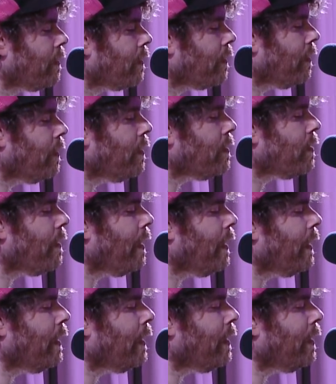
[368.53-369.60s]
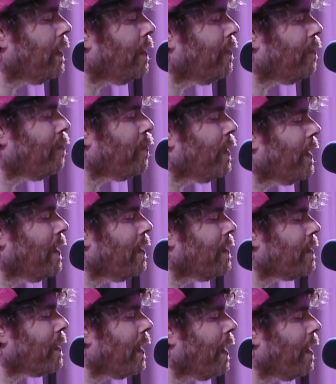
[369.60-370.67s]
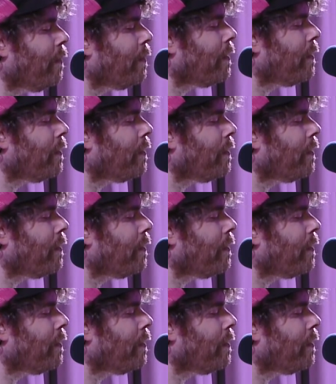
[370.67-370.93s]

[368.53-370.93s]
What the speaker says: Could a train be an escape?